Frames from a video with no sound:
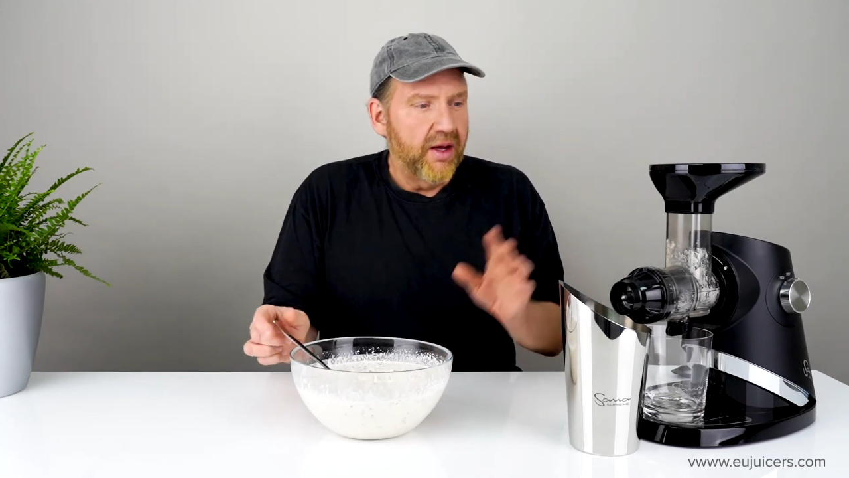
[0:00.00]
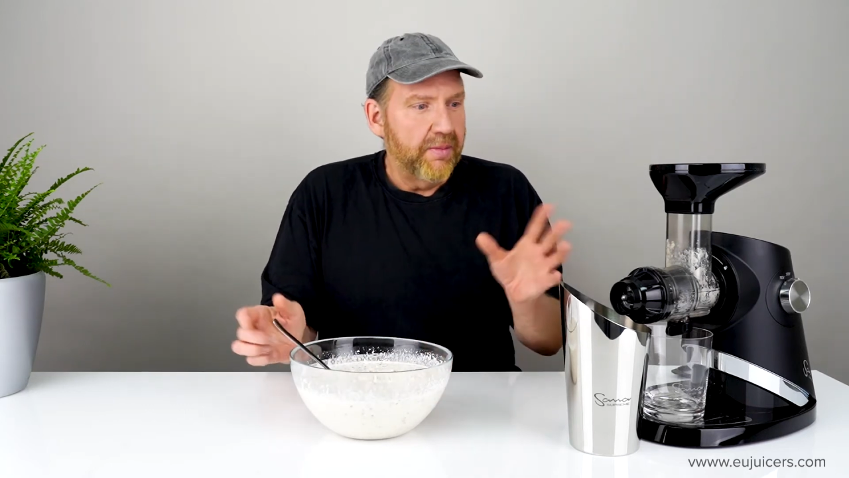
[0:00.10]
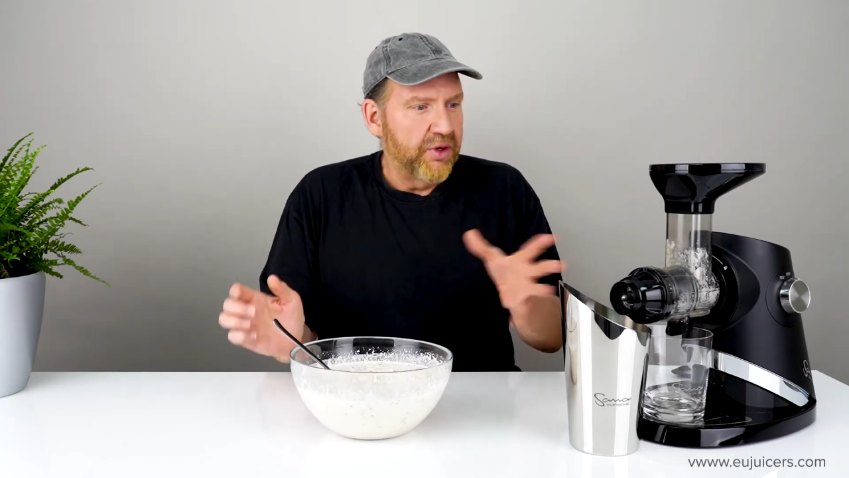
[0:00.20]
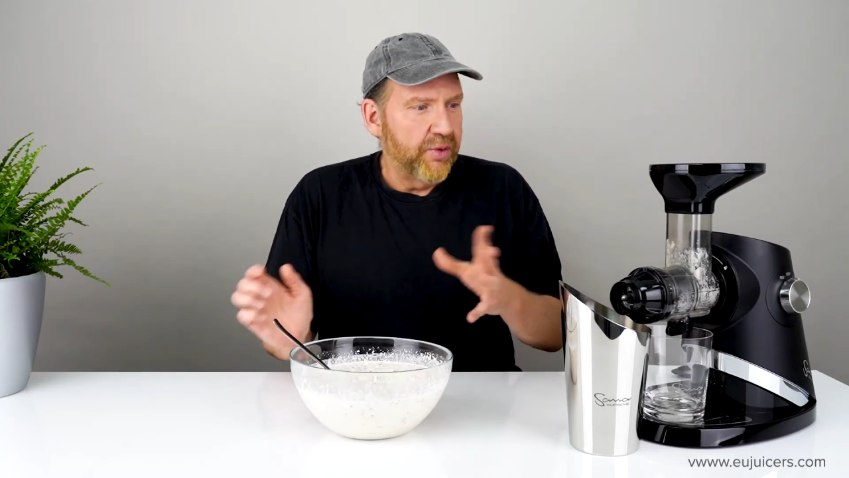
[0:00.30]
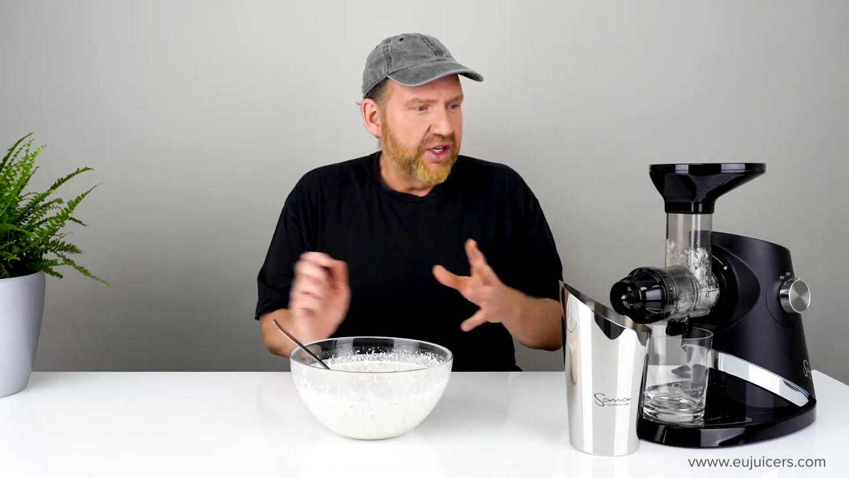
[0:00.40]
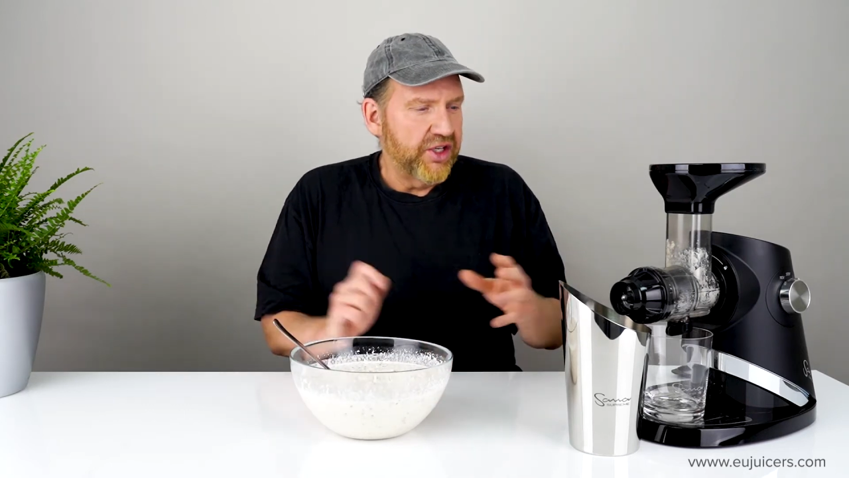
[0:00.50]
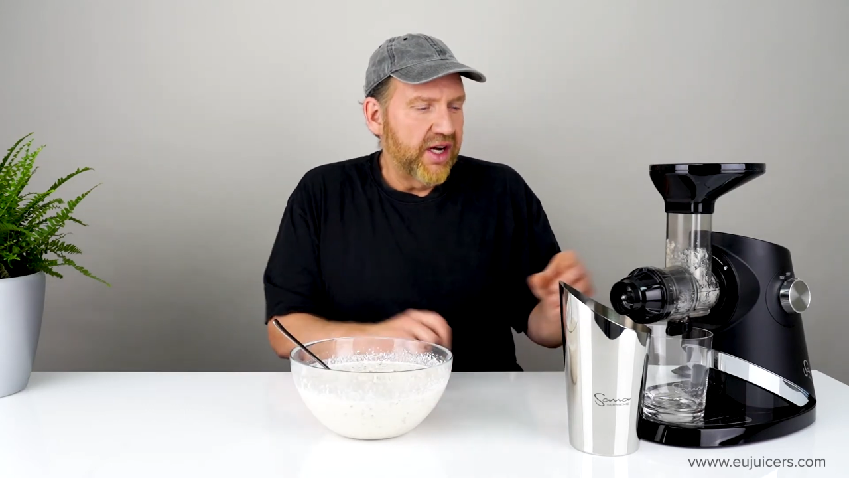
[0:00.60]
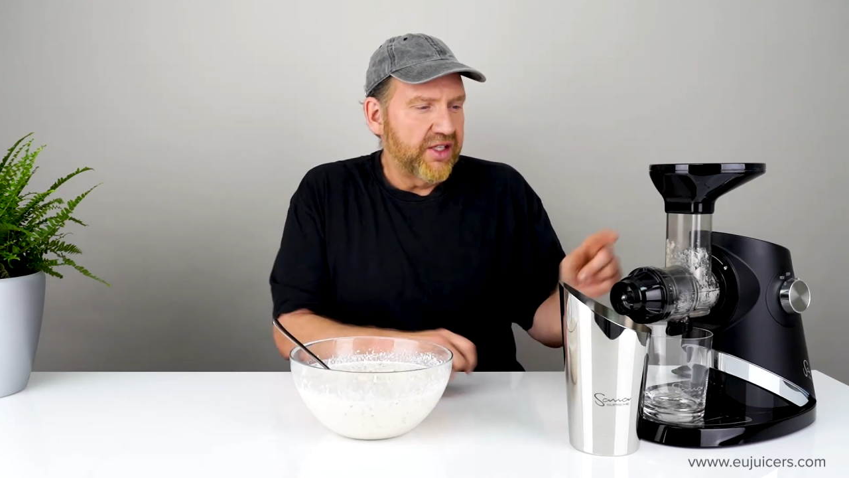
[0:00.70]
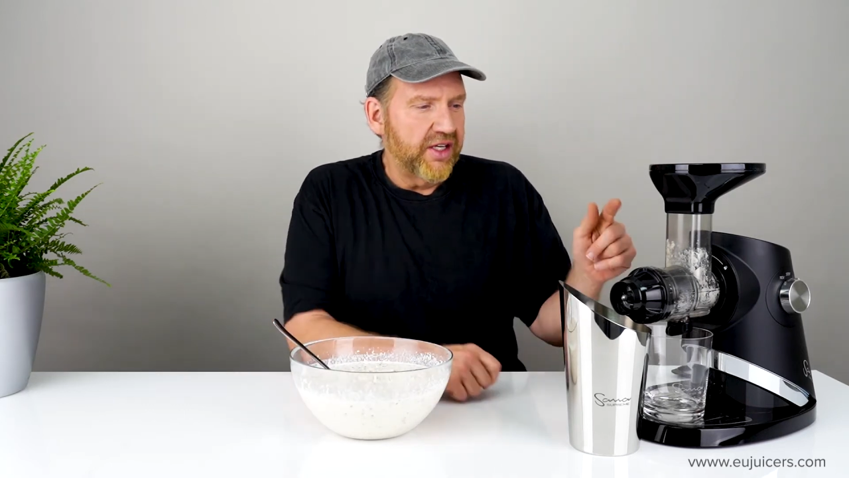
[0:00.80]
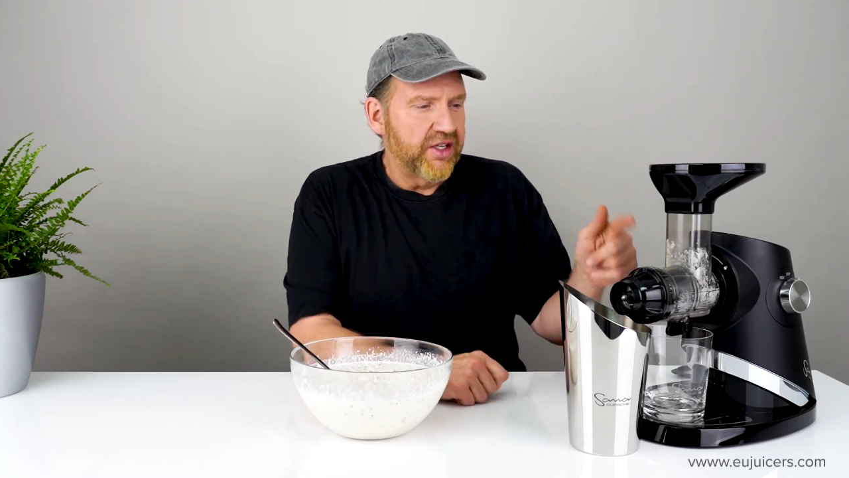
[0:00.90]
between
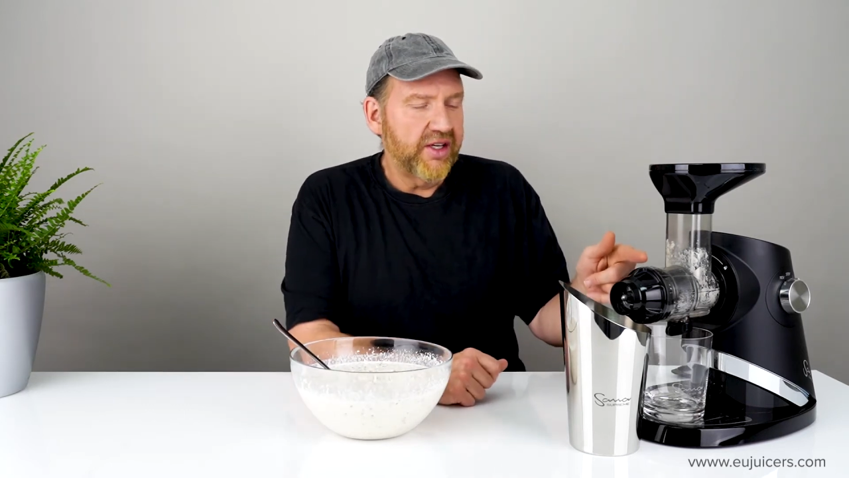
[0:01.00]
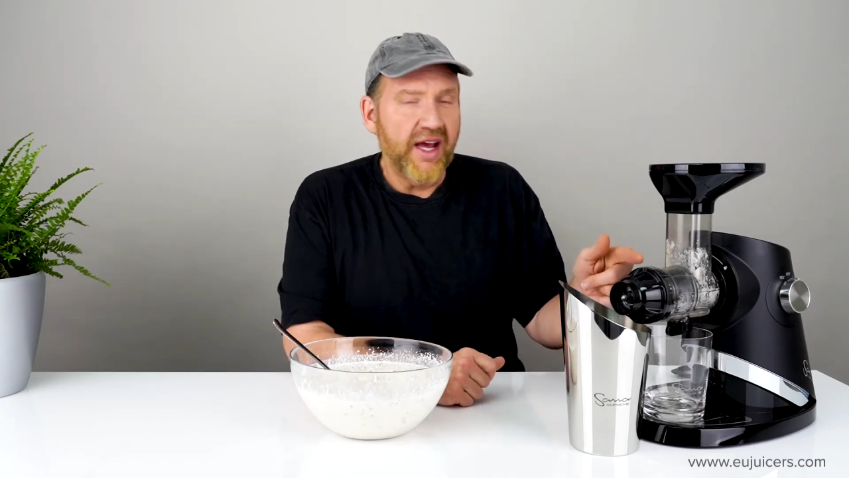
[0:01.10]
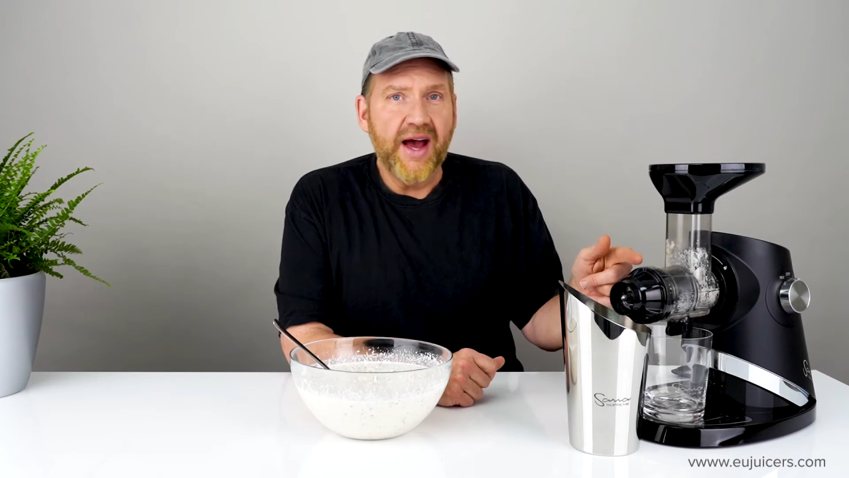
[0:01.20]
shots, I took